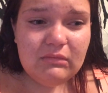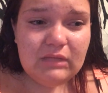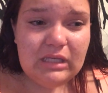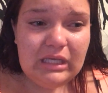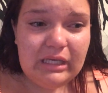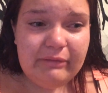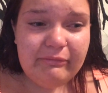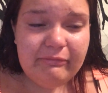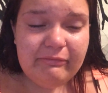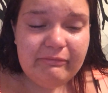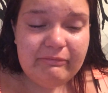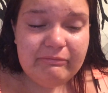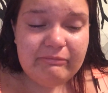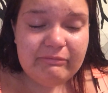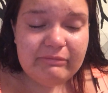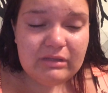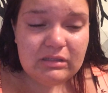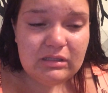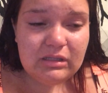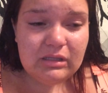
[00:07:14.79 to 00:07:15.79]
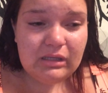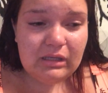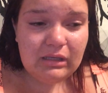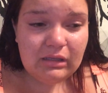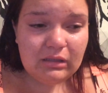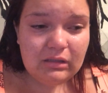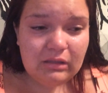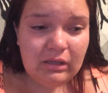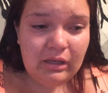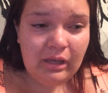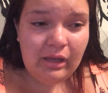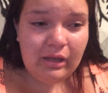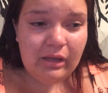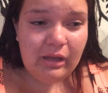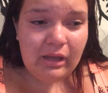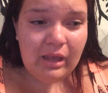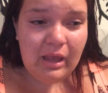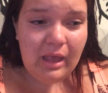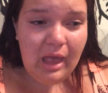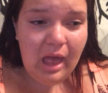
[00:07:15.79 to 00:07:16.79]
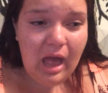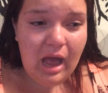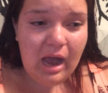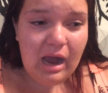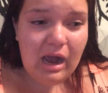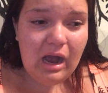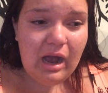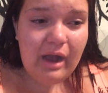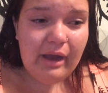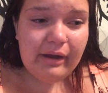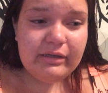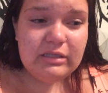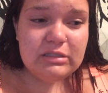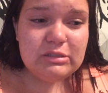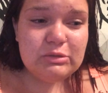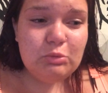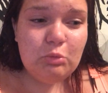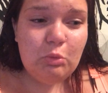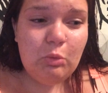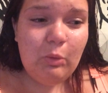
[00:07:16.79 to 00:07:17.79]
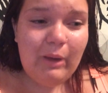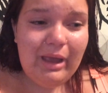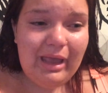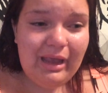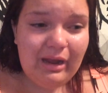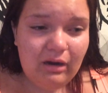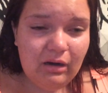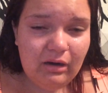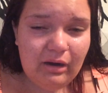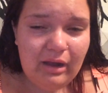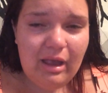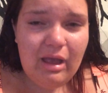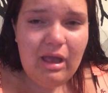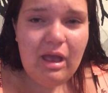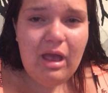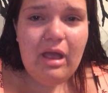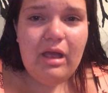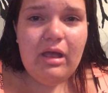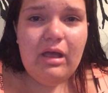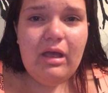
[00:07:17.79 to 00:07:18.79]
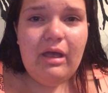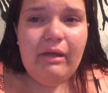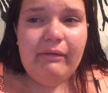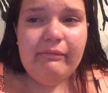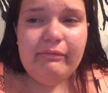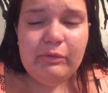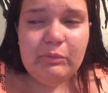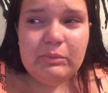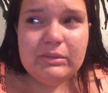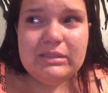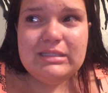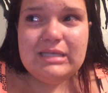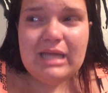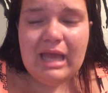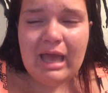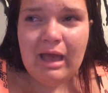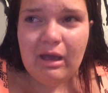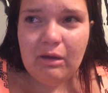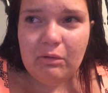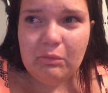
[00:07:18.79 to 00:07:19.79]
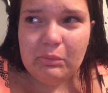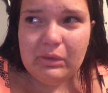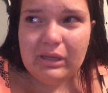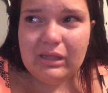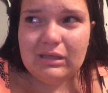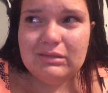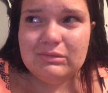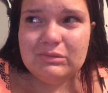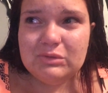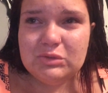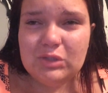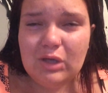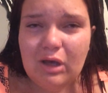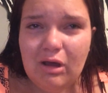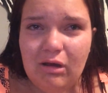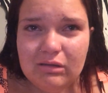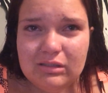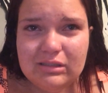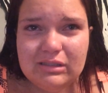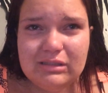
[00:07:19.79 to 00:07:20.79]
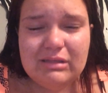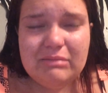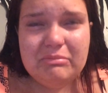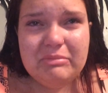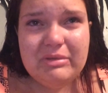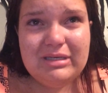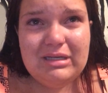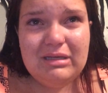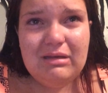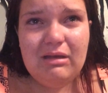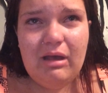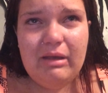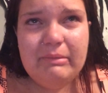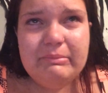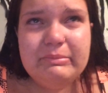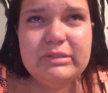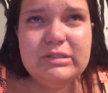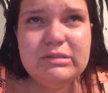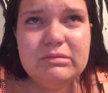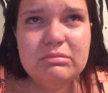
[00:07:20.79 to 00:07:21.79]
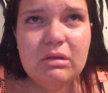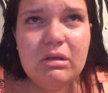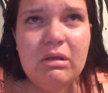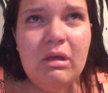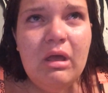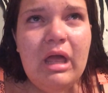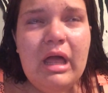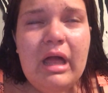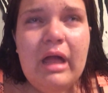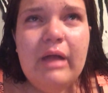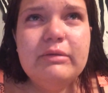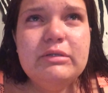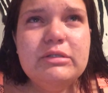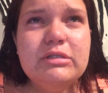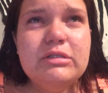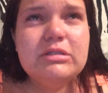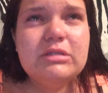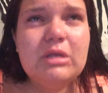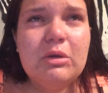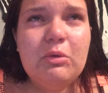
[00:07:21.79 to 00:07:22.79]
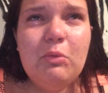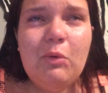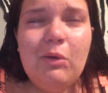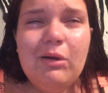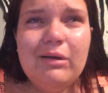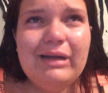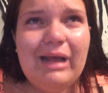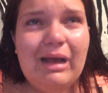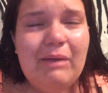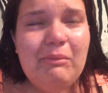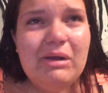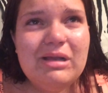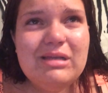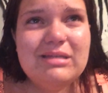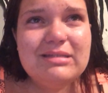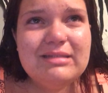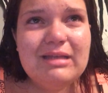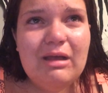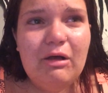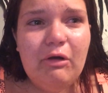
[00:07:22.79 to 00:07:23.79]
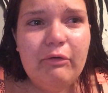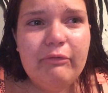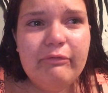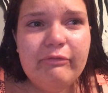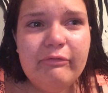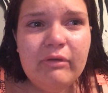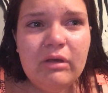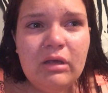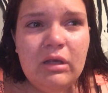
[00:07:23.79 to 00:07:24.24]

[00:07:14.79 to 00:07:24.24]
And I feel like I just wear everyone down when I go to talk to them, and I'm just so worn out myself.